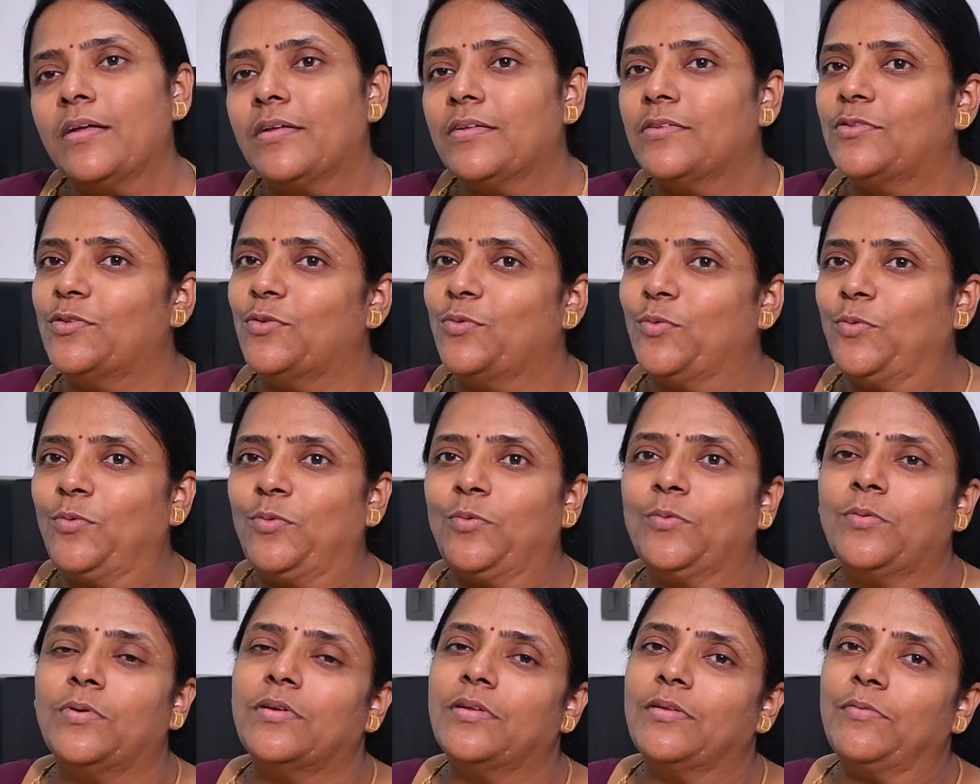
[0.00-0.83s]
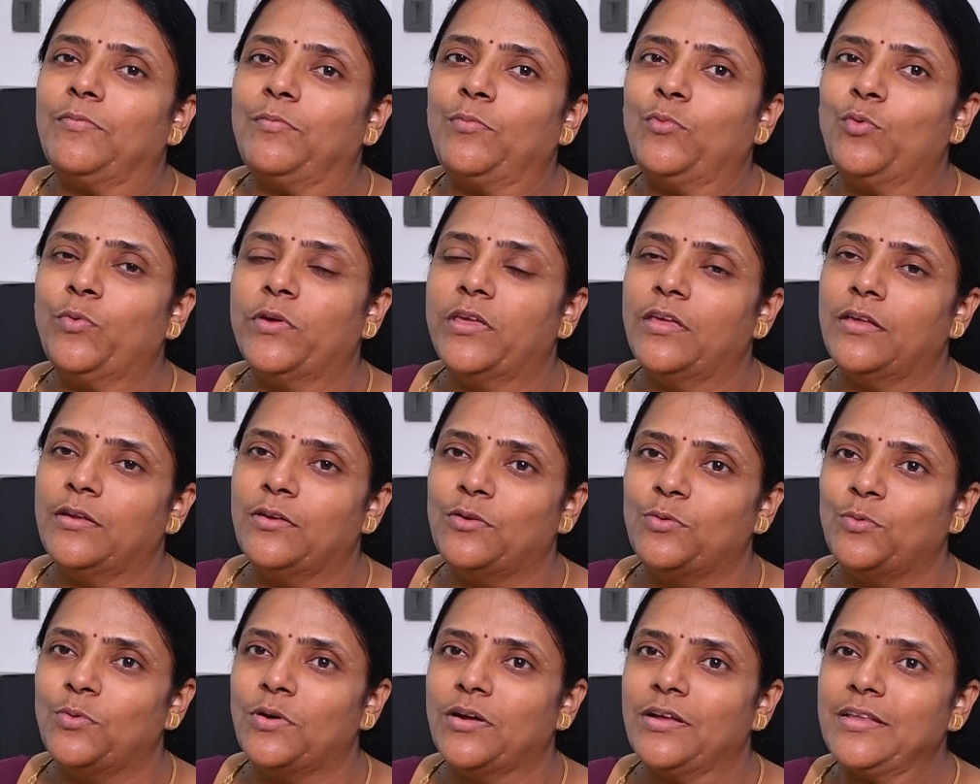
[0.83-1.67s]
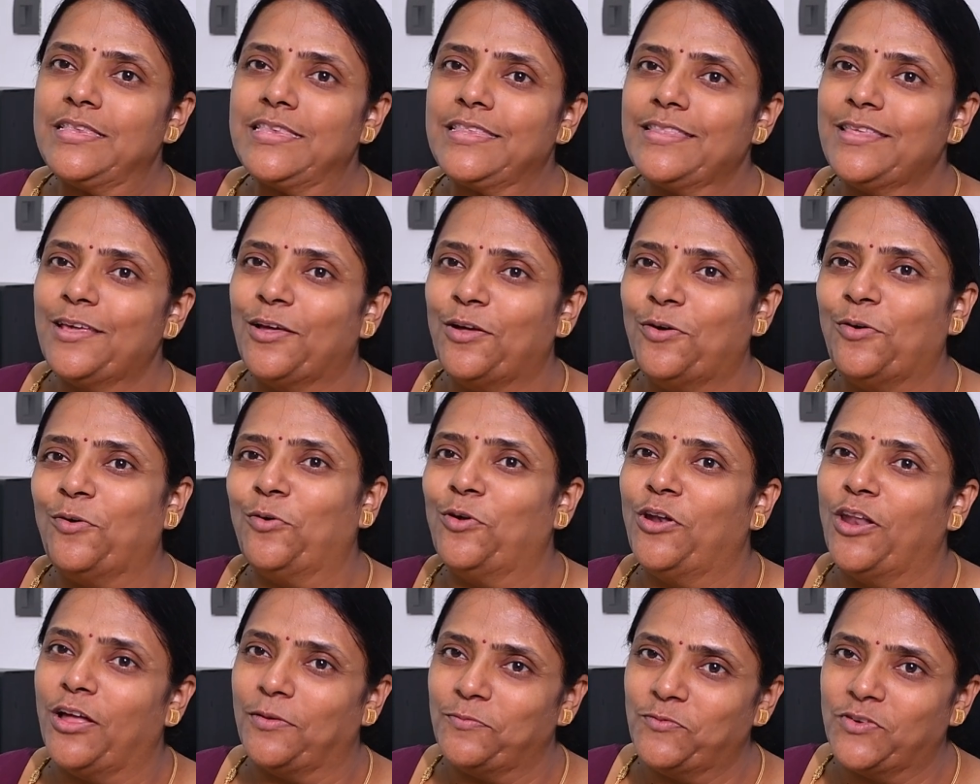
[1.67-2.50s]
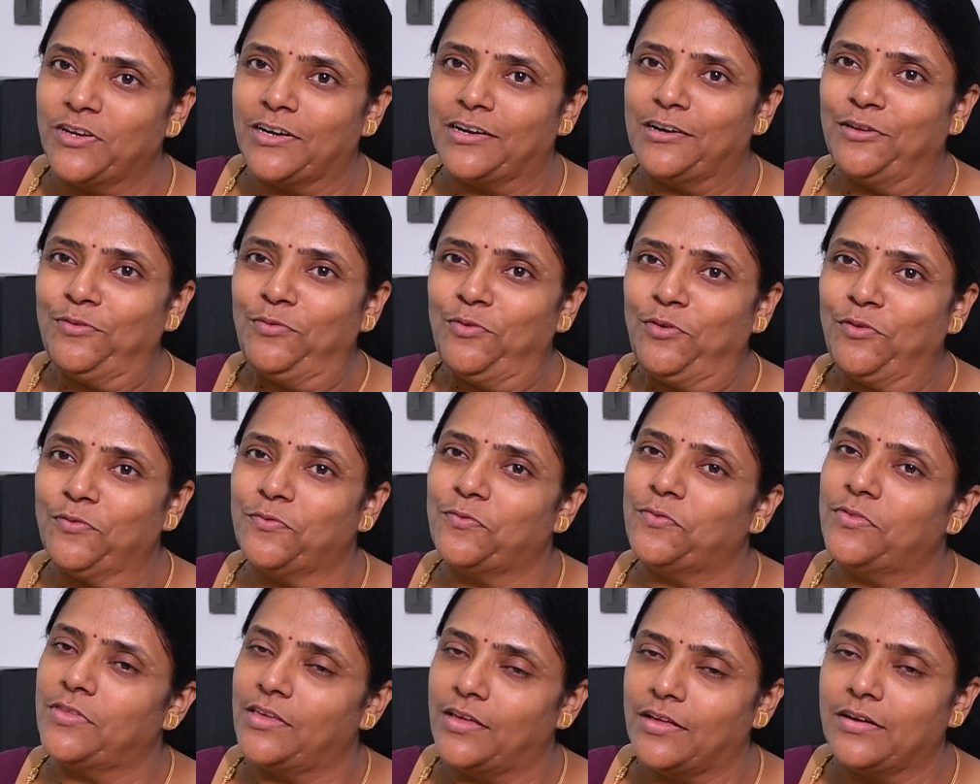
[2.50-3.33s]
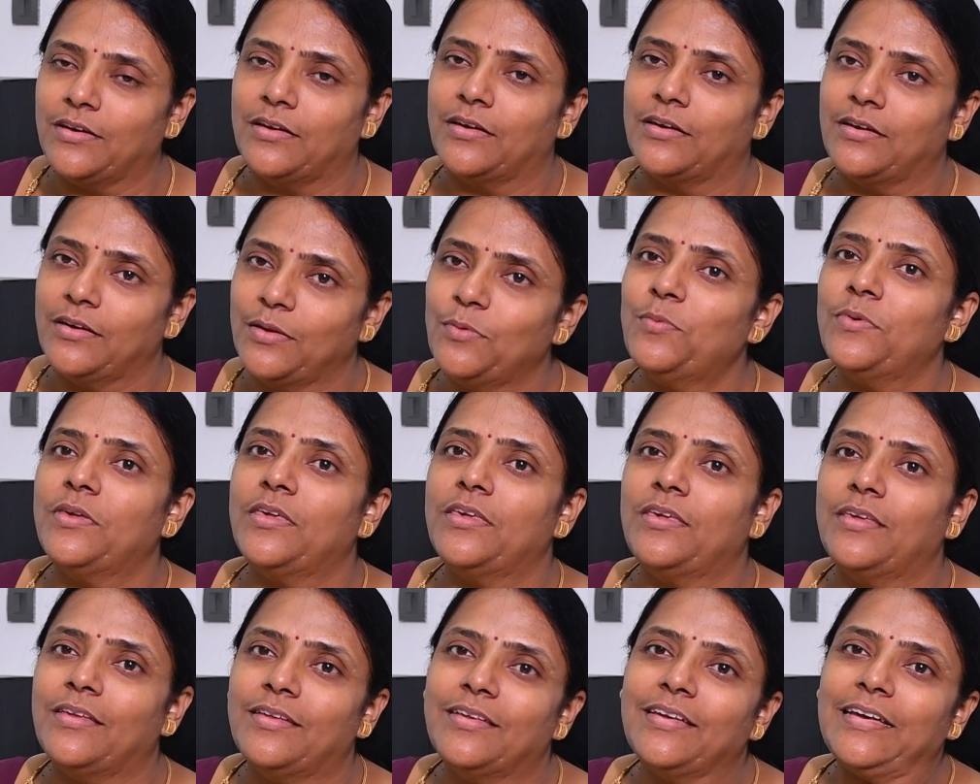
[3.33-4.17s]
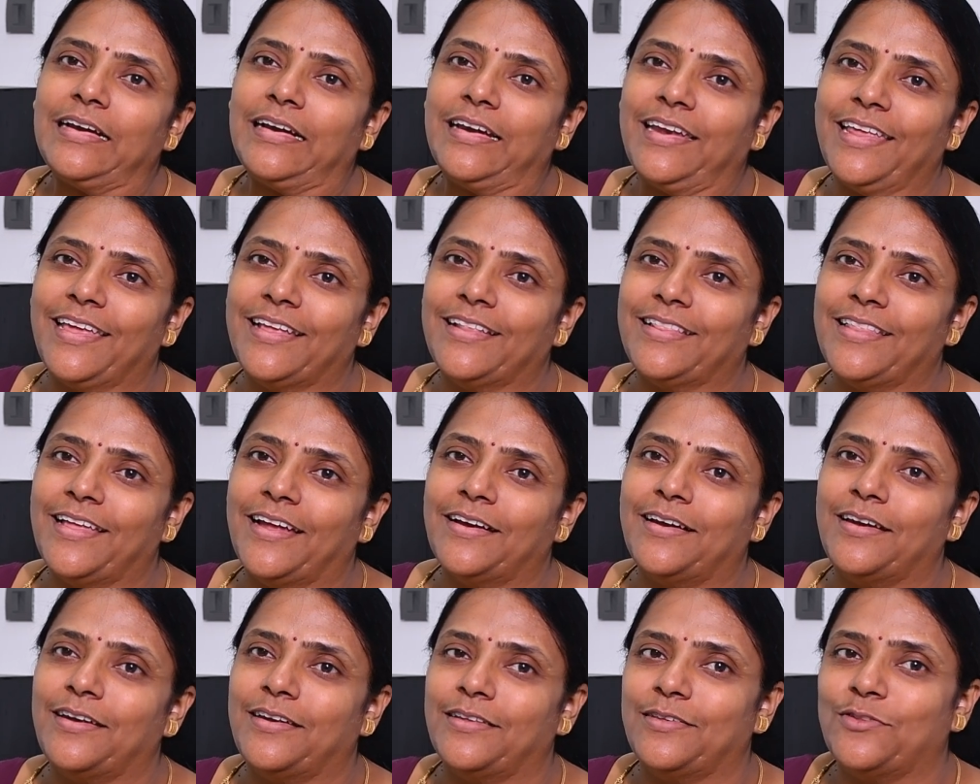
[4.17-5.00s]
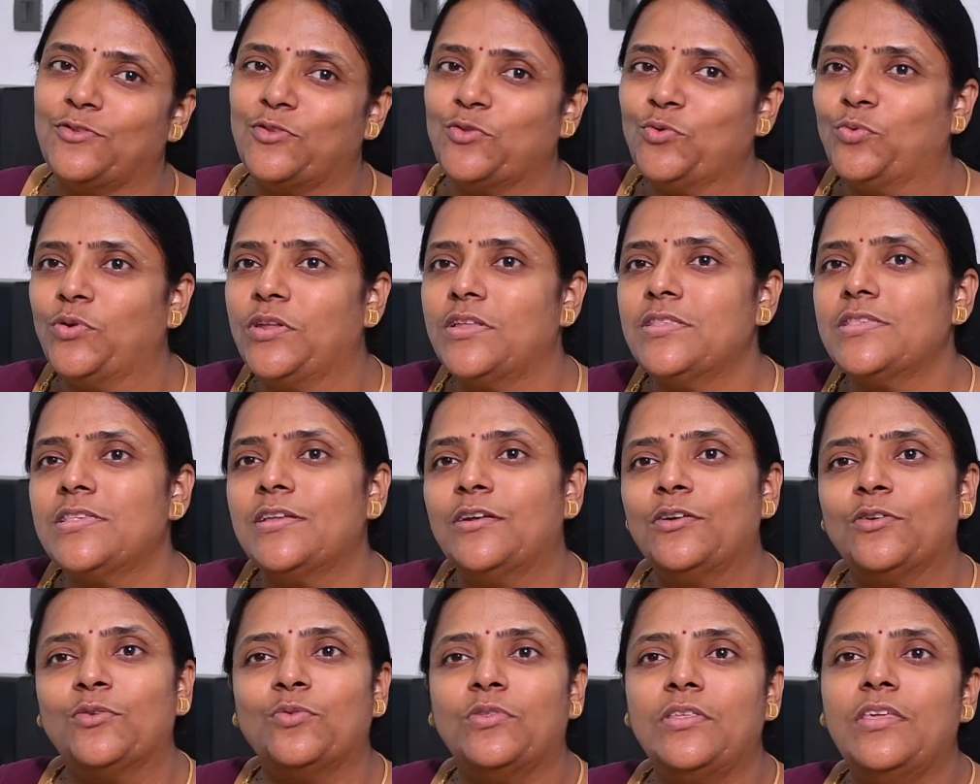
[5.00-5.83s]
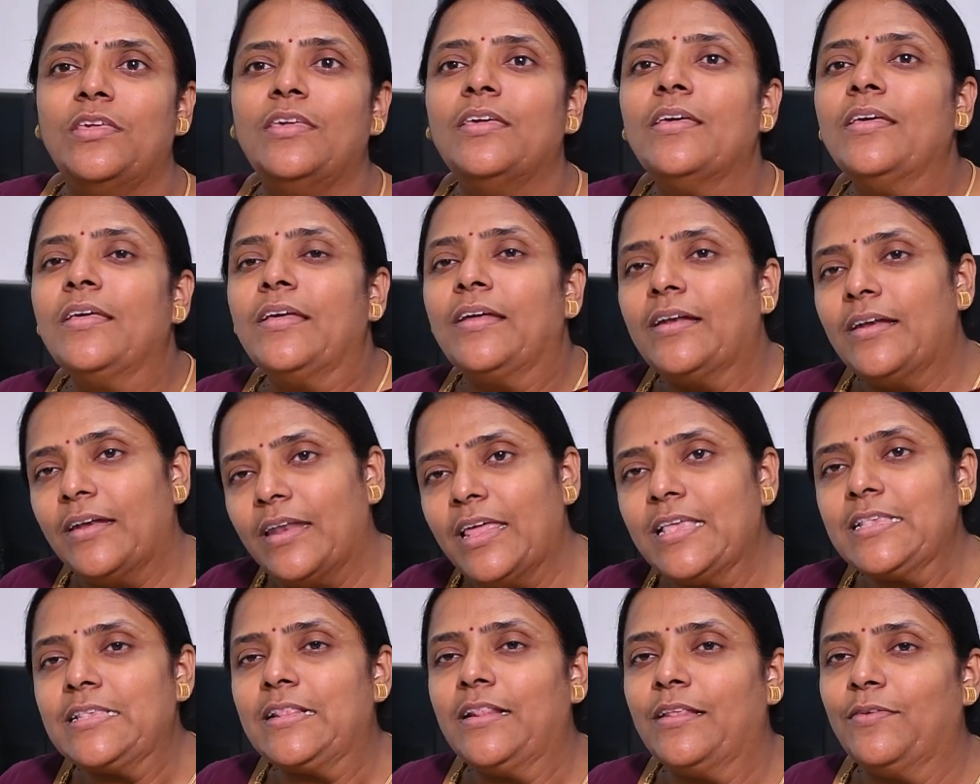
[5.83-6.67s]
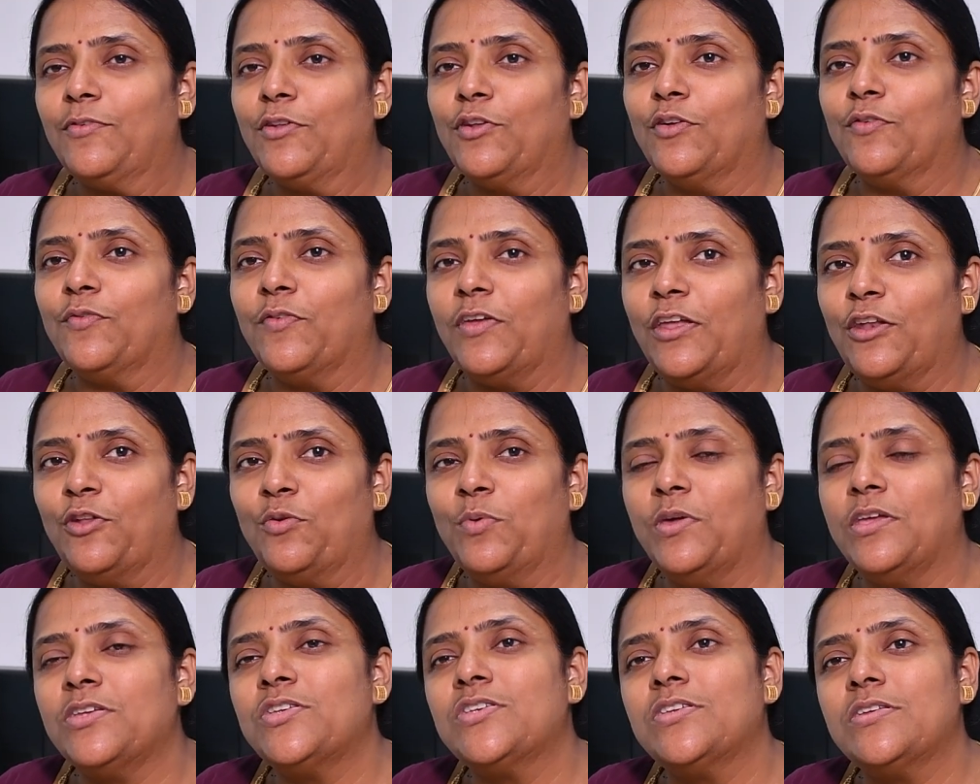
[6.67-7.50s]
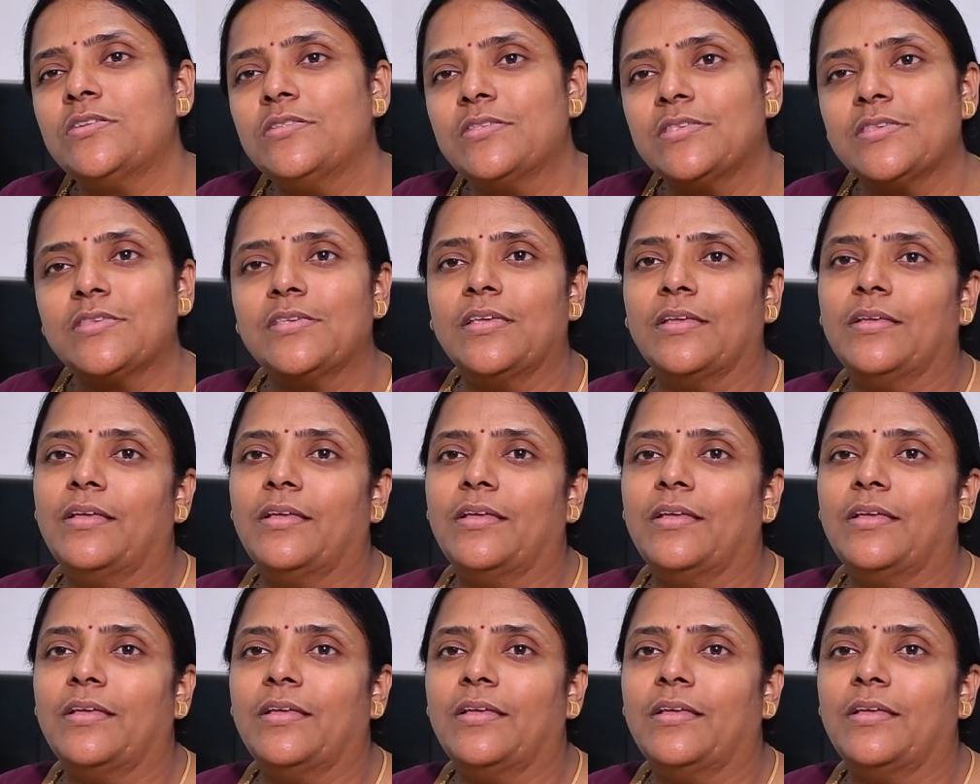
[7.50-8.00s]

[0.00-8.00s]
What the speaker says: so moving towards the goal objective of the country, we take that students into the next level of innovations,